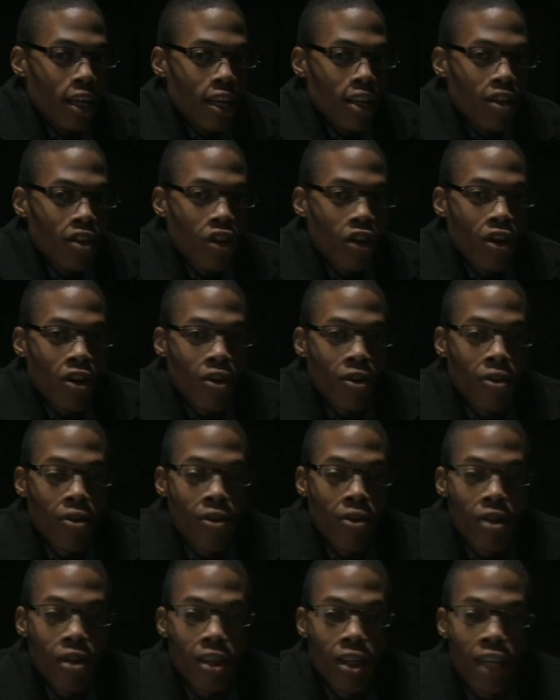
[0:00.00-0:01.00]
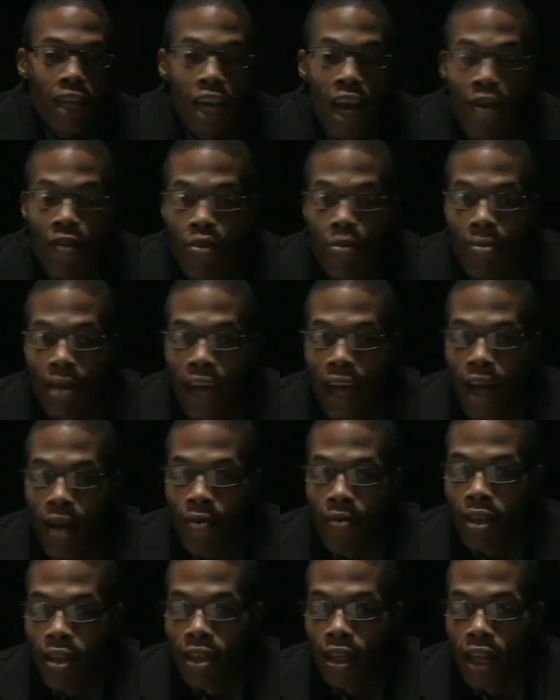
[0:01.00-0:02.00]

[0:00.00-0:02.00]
So the government has to